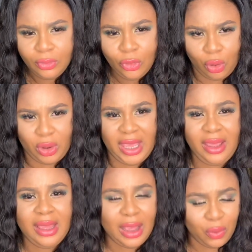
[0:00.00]

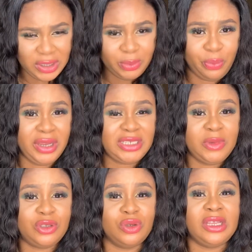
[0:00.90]
Okay? Which brings
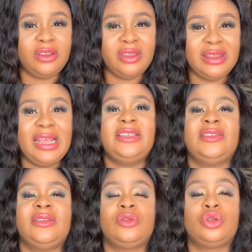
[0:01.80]
me to the
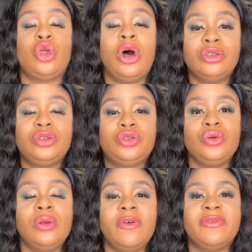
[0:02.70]
next 3rd
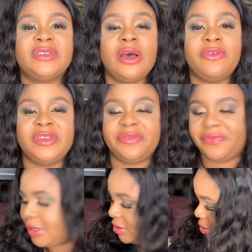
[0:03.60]
tool of
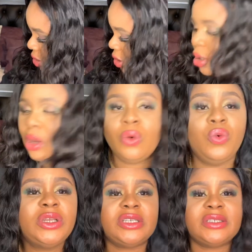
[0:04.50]
self-defense,
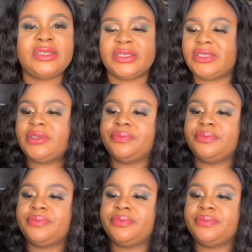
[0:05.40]
which is this.